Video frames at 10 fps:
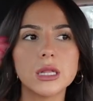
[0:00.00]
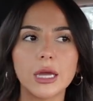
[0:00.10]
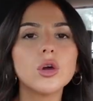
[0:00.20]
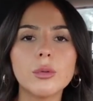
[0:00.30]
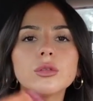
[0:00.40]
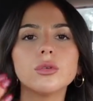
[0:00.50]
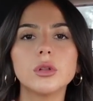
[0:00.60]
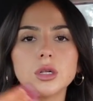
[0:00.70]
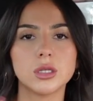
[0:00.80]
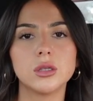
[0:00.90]
like going through
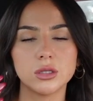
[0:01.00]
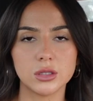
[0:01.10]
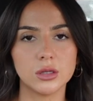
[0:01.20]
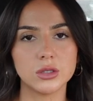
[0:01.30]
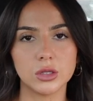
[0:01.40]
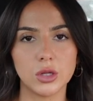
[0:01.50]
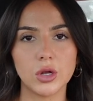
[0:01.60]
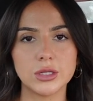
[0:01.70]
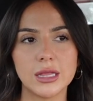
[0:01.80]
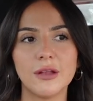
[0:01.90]
lots and lots and lots of
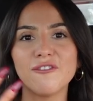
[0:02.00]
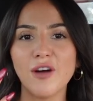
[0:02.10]
clothes and then